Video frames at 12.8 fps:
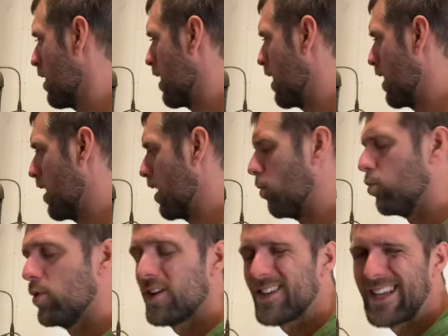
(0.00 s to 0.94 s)

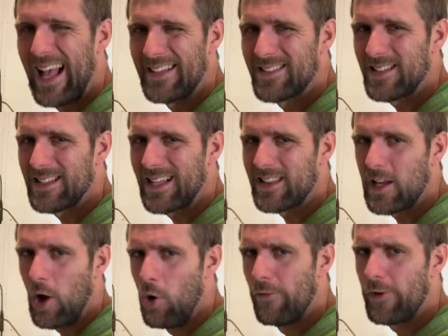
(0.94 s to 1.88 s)
We're guessing that the
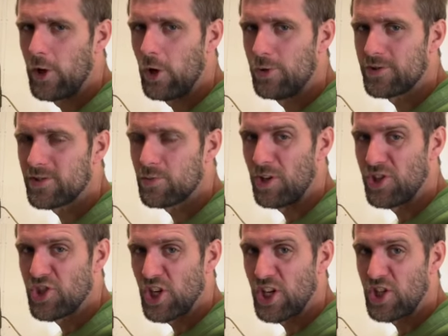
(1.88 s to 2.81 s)
overload
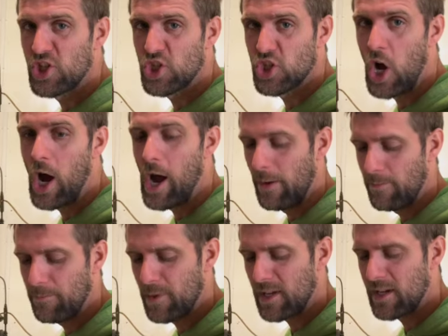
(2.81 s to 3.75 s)
switch is shot
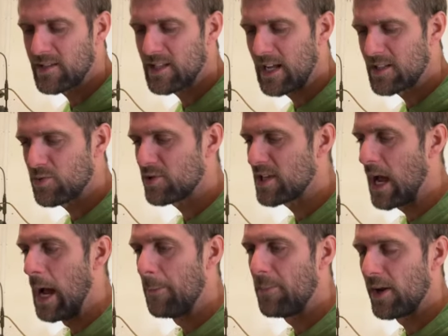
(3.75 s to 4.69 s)
because that's what's
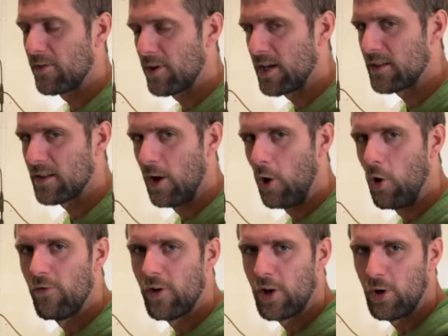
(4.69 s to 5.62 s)
happening, right? The
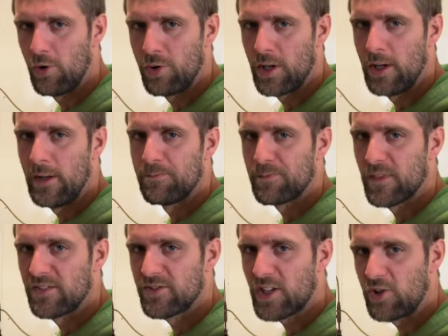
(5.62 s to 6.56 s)
overload,
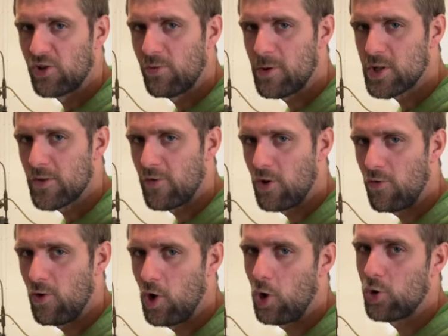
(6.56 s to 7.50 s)
it's got too much of an
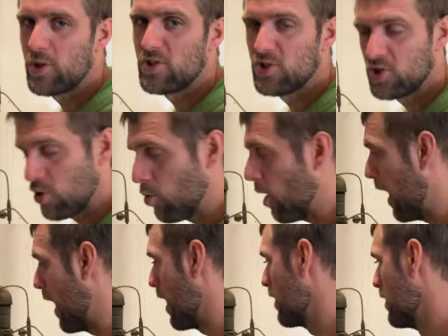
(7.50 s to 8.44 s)
overload because it's too
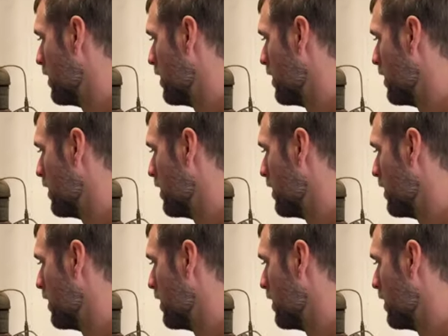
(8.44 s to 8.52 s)
hot.